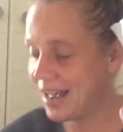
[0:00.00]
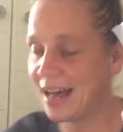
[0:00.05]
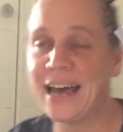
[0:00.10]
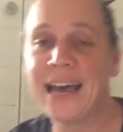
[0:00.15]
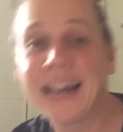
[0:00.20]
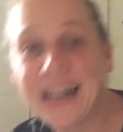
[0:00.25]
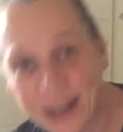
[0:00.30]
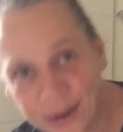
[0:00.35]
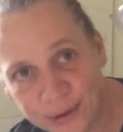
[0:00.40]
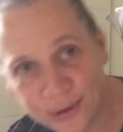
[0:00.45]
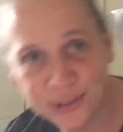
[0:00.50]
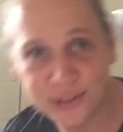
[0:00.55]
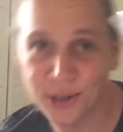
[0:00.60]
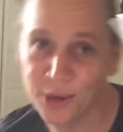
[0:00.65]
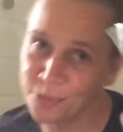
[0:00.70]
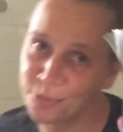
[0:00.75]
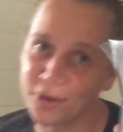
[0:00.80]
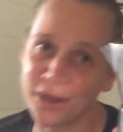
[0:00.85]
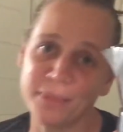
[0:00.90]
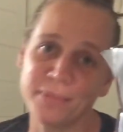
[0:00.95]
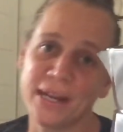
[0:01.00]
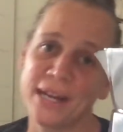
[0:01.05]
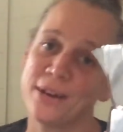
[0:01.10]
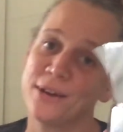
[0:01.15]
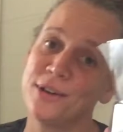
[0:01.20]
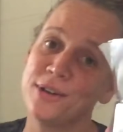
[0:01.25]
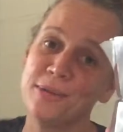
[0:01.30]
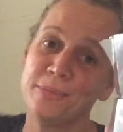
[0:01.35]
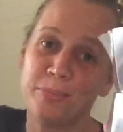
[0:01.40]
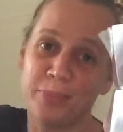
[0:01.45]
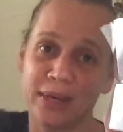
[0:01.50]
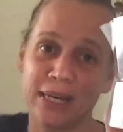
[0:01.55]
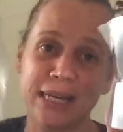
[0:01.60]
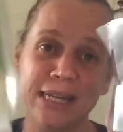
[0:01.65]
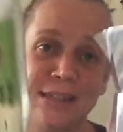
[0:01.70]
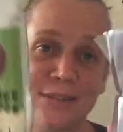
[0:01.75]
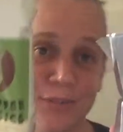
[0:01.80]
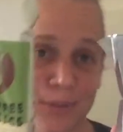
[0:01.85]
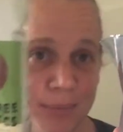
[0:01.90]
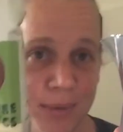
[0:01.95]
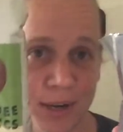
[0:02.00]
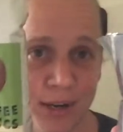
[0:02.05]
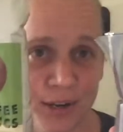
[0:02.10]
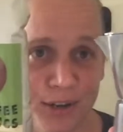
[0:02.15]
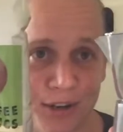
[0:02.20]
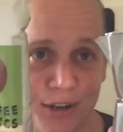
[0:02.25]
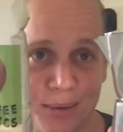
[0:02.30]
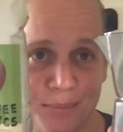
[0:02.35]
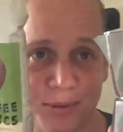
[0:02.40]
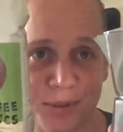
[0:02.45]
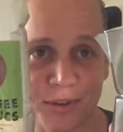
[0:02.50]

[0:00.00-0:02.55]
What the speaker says: And I also bring my own beans from home,